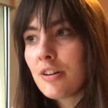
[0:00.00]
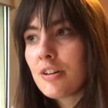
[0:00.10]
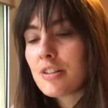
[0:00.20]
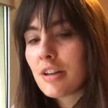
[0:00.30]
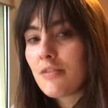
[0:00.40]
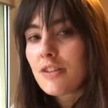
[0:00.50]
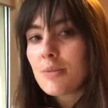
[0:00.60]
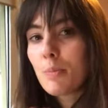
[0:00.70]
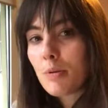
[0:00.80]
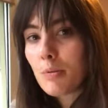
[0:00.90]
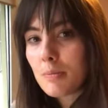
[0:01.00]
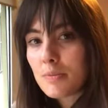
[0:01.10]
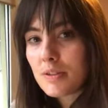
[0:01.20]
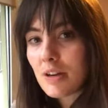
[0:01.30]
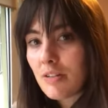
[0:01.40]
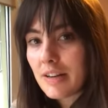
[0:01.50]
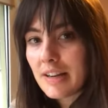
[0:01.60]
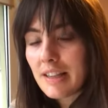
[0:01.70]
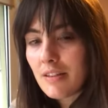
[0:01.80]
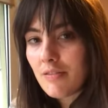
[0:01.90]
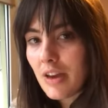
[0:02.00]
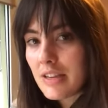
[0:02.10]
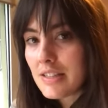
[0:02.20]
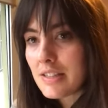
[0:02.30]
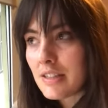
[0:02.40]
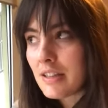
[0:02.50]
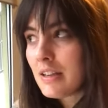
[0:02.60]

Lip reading: South Africa's problems directly in the face.